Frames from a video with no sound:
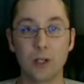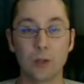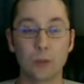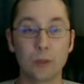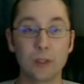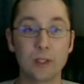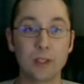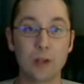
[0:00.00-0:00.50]

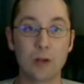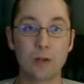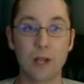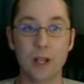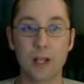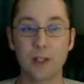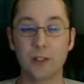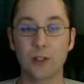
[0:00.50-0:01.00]

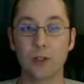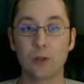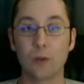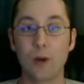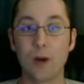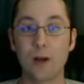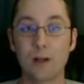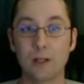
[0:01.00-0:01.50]
relocate your
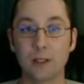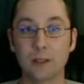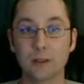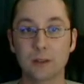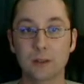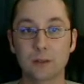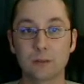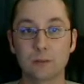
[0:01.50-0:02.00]

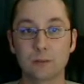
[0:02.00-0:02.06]
awareness